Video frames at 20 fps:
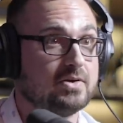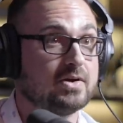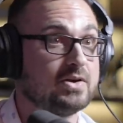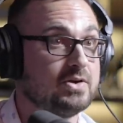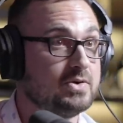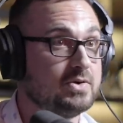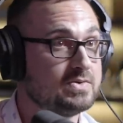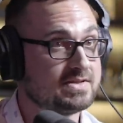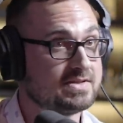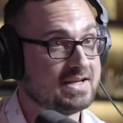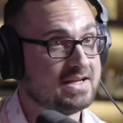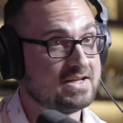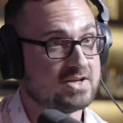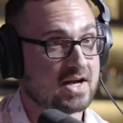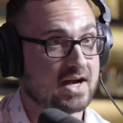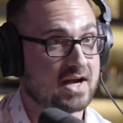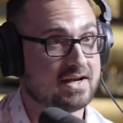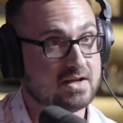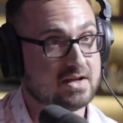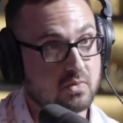You can use each
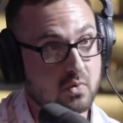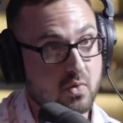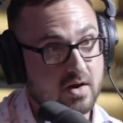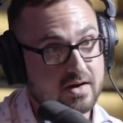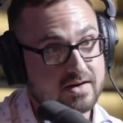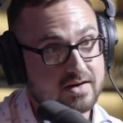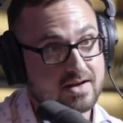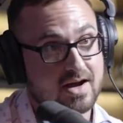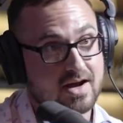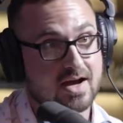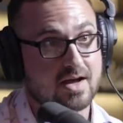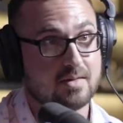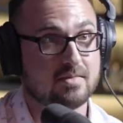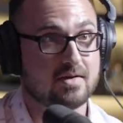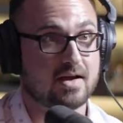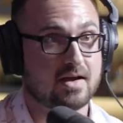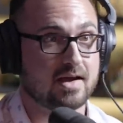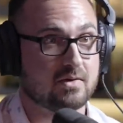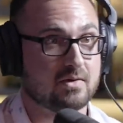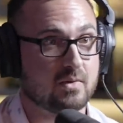I D one
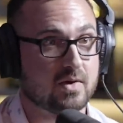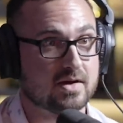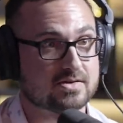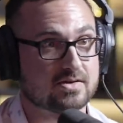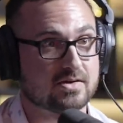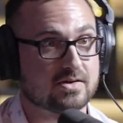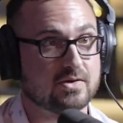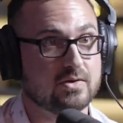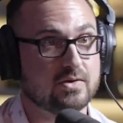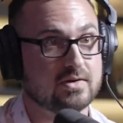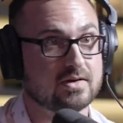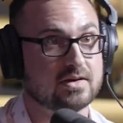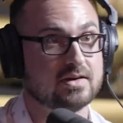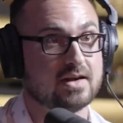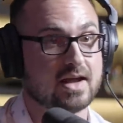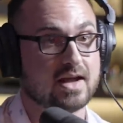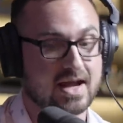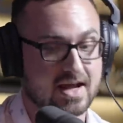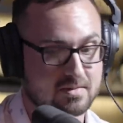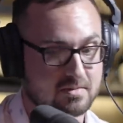time at Western
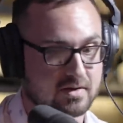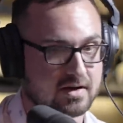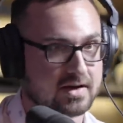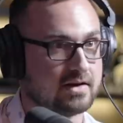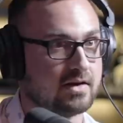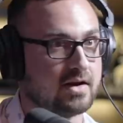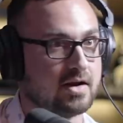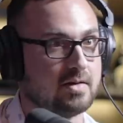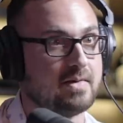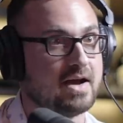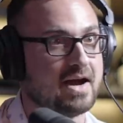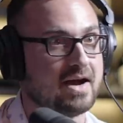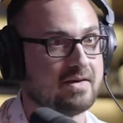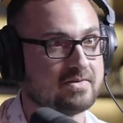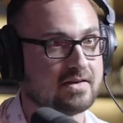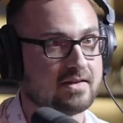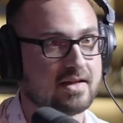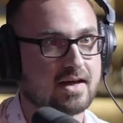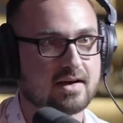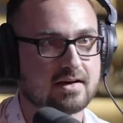Union and MoneyGram.
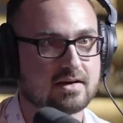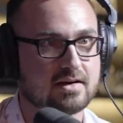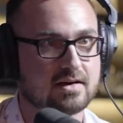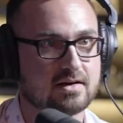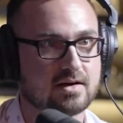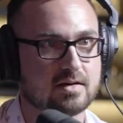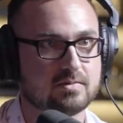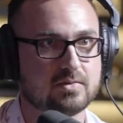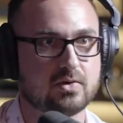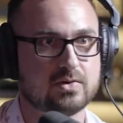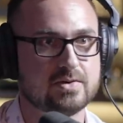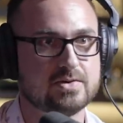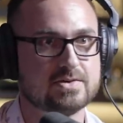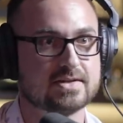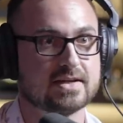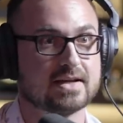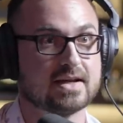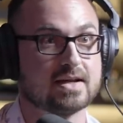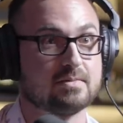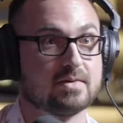After that, cut it up. Don't
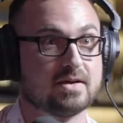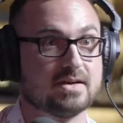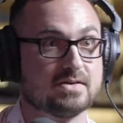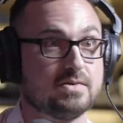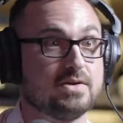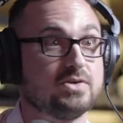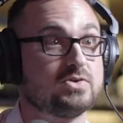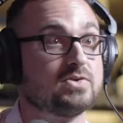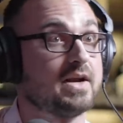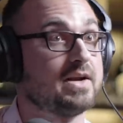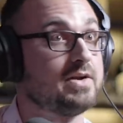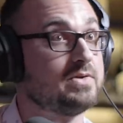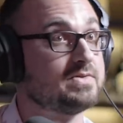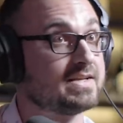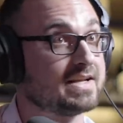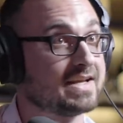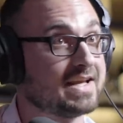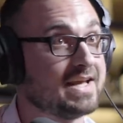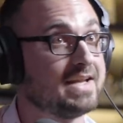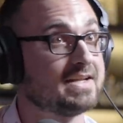use it again, because when you try to
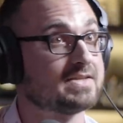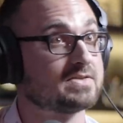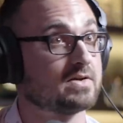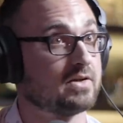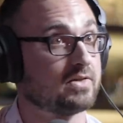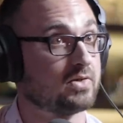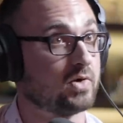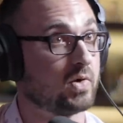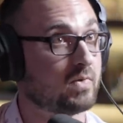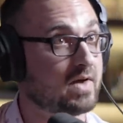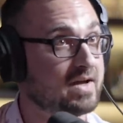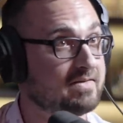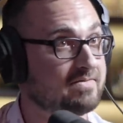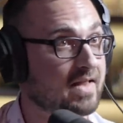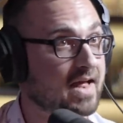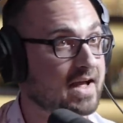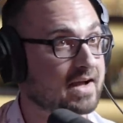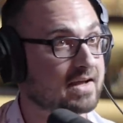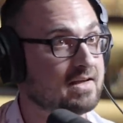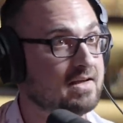use it again, it's going to throw a red
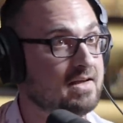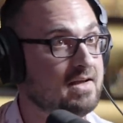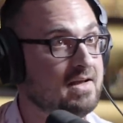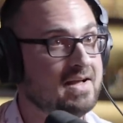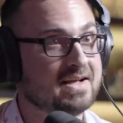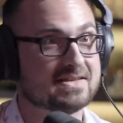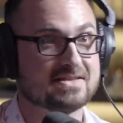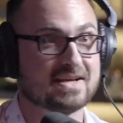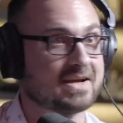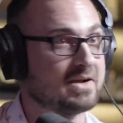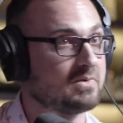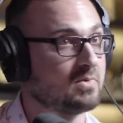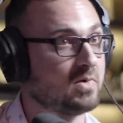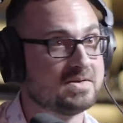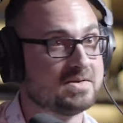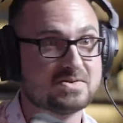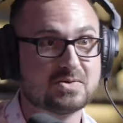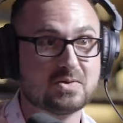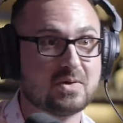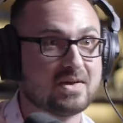flag. It's like it
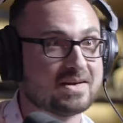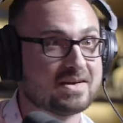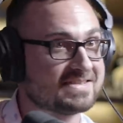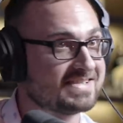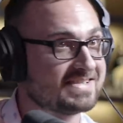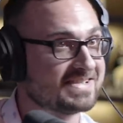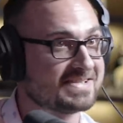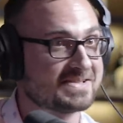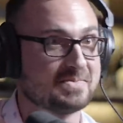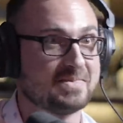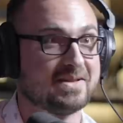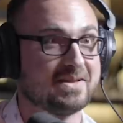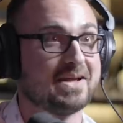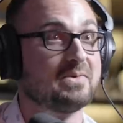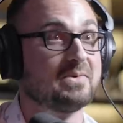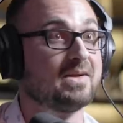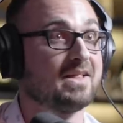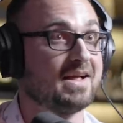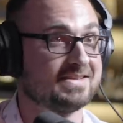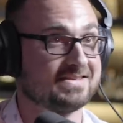runs through their system, and
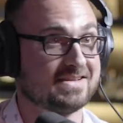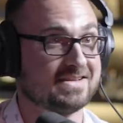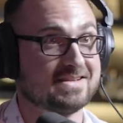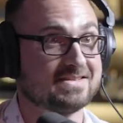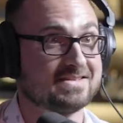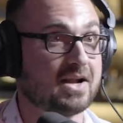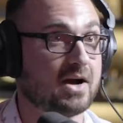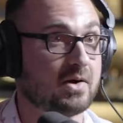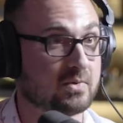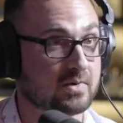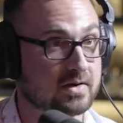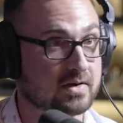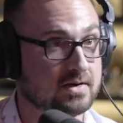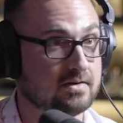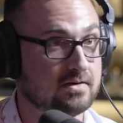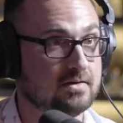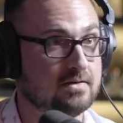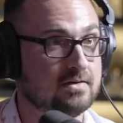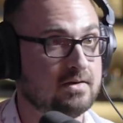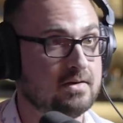they realize that it's not
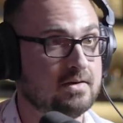real.